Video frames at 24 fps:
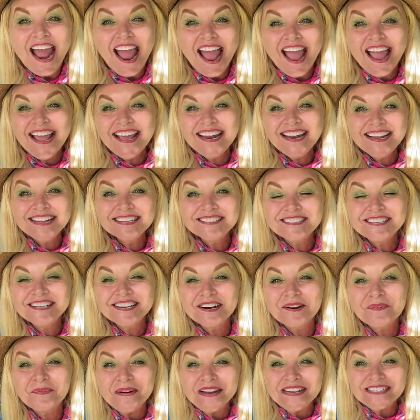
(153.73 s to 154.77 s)
and it
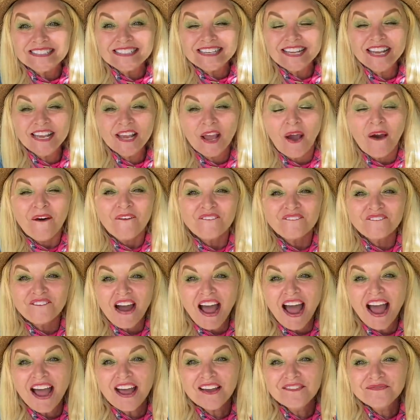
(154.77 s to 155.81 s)
took Whiskey
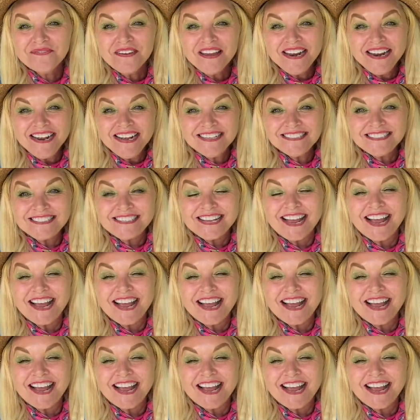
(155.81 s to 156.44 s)
five minutes